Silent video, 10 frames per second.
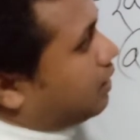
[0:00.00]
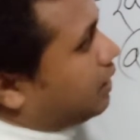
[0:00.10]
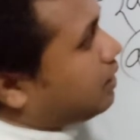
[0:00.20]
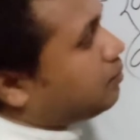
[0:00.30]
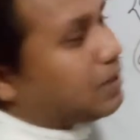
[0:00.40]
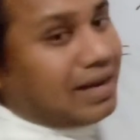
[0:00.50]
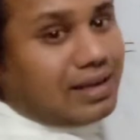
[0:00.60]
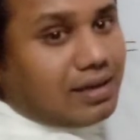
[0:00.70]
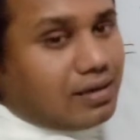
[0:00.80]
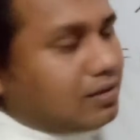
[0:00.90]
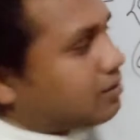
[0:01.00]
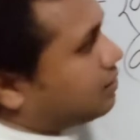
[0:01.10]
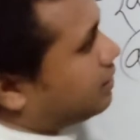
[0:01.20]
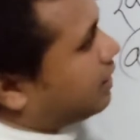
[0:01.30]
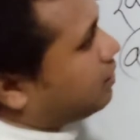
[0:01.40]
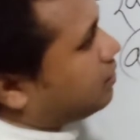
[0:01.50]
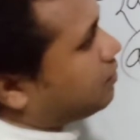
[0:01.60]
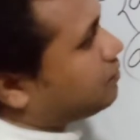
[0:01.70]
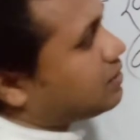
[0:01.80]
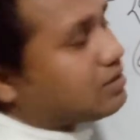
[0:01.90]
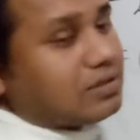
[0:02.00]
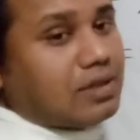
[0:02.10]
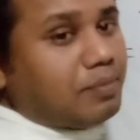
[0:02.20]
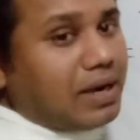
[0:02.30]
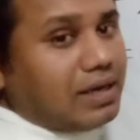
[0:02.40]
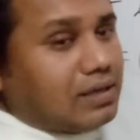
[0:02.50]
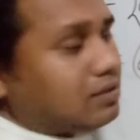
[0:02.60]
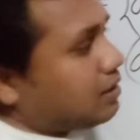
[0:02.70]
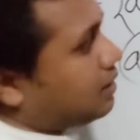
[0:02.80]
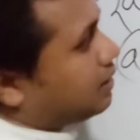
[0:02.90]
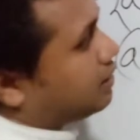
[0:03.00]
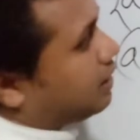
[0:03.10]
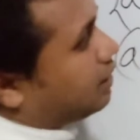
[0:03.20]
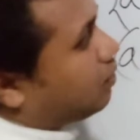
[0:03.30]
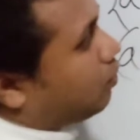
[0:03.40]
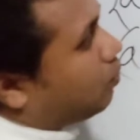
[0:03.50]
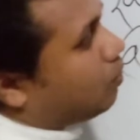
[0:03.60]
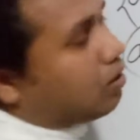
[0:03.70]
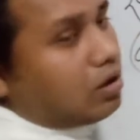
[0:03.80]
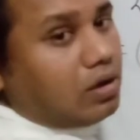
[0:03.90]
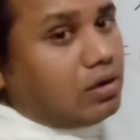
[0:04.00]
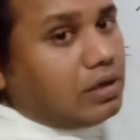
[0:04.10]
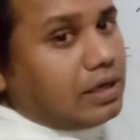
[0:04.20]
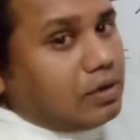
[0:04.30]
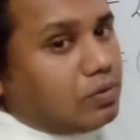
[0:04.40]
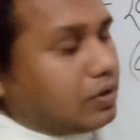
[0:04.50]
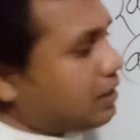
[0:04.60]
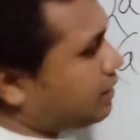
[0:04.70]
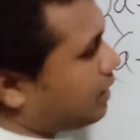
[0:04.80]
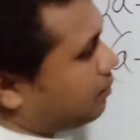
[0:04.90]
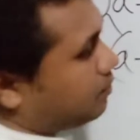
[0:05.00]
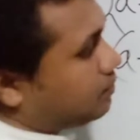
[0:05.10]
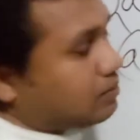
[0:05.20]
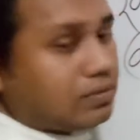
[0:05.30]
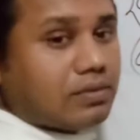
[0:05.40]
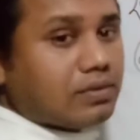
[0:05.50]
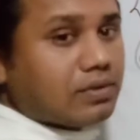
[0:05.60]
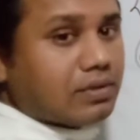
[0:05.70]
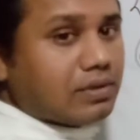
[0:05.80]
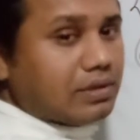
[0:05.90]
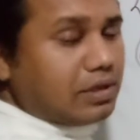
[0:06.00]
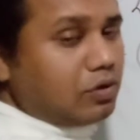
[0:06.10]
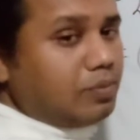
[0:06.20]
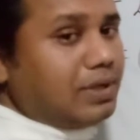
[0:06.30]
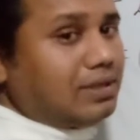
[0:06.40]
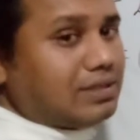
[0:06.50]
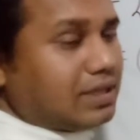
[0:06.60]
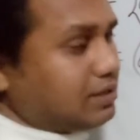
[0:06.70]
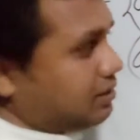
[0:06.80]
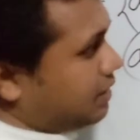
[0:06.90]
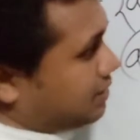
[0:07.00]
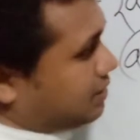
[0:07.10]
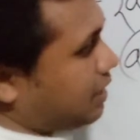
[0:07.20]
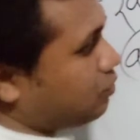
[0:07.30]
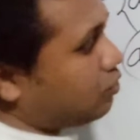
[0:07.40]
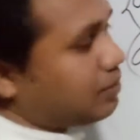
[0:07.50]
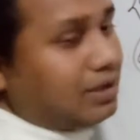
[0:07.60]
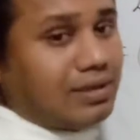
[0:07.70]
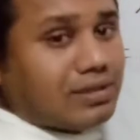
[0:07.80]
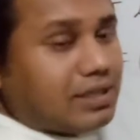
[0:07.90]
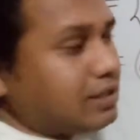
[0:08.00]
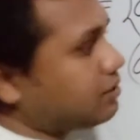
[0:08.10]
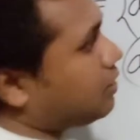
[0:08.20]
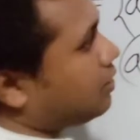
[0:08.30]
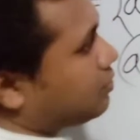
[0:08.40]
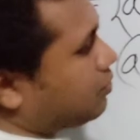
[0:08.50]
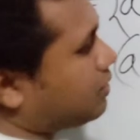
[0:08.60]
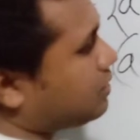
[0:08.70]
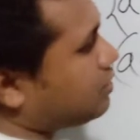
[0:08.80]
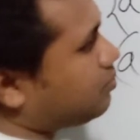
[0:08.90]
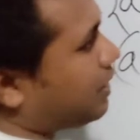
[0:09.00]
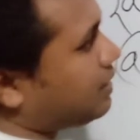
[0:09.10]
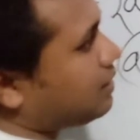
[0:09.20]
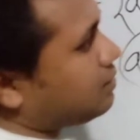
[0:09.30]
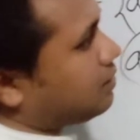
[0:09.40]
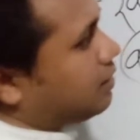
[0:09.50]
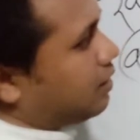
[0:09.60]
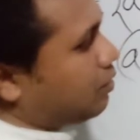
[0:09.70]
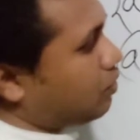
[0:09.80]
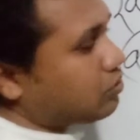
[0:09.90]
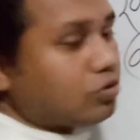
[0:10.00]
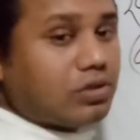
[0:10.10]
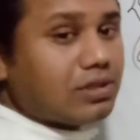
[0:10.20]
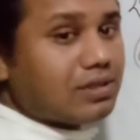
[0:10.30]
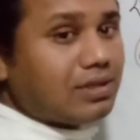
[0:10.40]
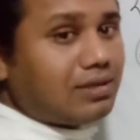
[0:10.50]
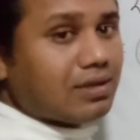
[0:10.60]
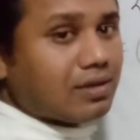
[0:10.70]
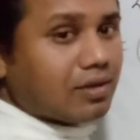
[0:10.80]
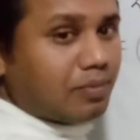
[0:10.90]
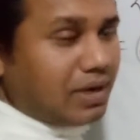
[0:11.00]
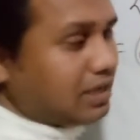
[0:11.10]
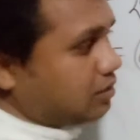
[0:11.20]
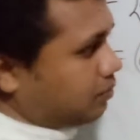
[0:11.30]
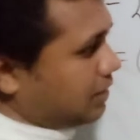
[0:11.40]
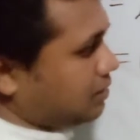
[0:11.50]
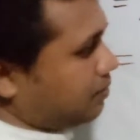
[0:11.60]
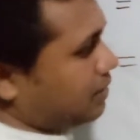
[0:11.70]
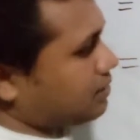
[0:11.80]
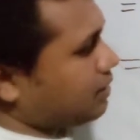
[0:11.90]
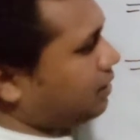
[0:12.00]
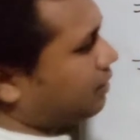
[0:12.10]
any bracket, then if this is the minus, then all included term, they will be changed, their sign will be changed. So this is minus, and also this is minus, plus a minus a